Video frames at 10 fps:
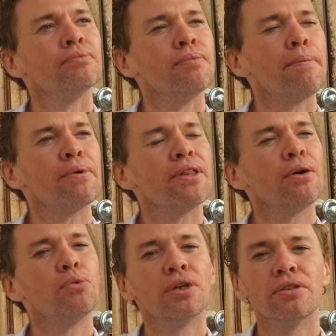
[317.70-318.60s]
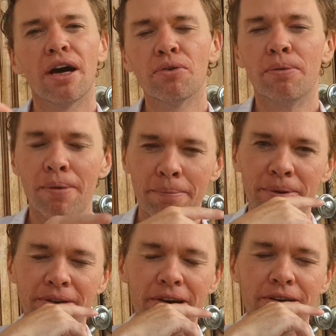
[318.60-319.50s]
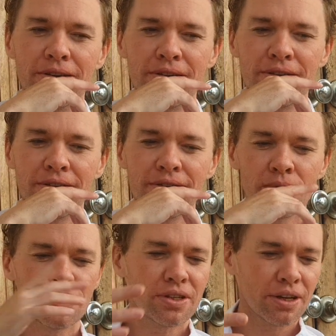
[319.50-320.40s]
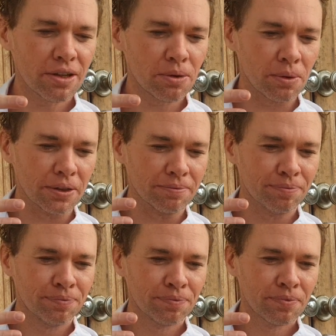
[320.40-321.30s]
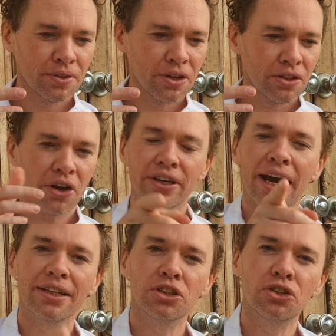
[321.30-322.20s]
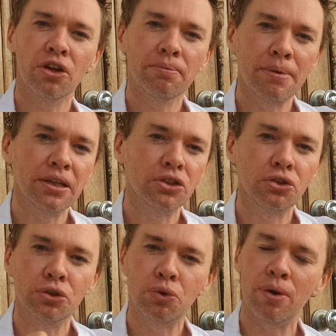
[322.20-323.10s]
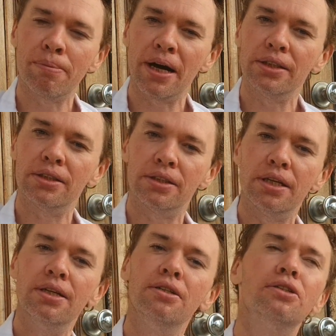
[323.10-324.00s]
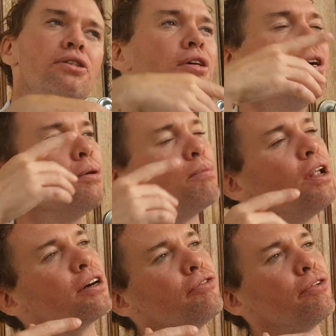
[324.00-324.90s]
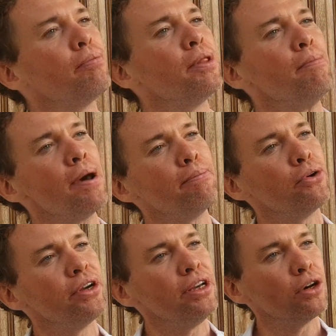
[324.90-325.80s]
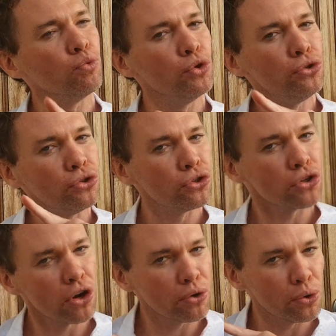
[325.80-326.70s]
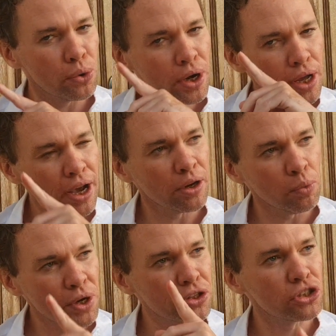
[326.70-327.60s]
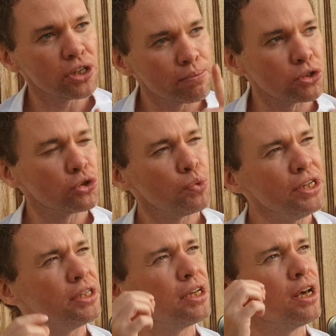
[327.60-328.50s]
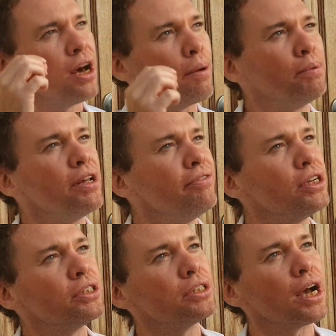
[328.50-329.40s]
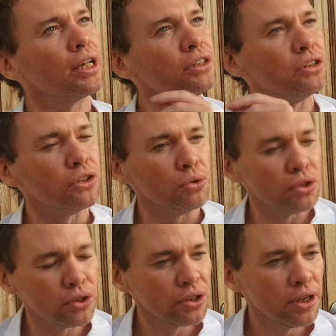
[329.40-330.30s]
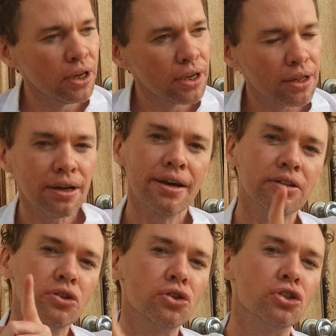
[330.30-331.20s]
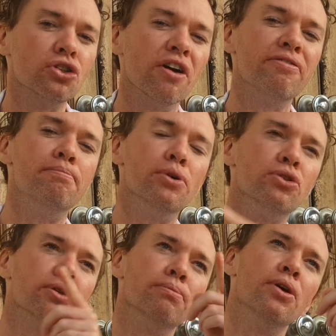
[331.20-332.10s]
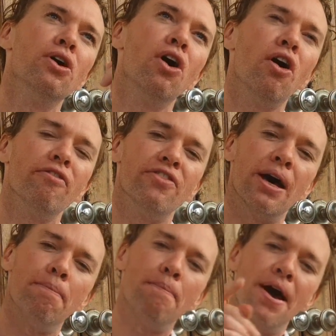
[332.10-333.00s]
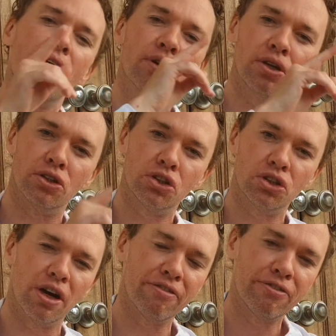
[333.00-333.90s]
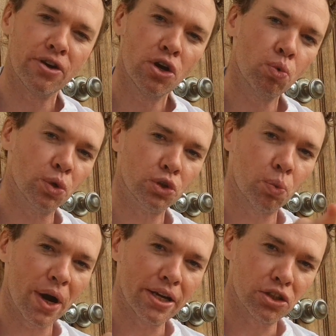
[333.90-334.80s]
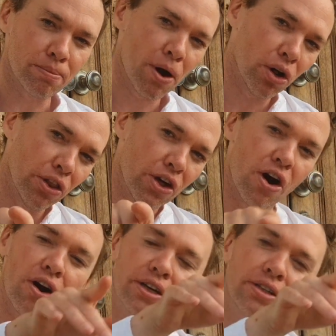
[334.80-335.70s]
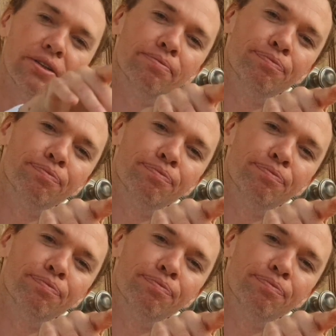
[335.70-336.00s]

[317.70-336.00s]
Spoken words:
Remember that one? I remember now. What's that other one? Thou canst not minister to a mind diseased, pluck from the memory a rooted sorrow, and with some sweet, oblivious antidote, cleanse the stuffed bosom of that perilous stuff which weighs upon the heart.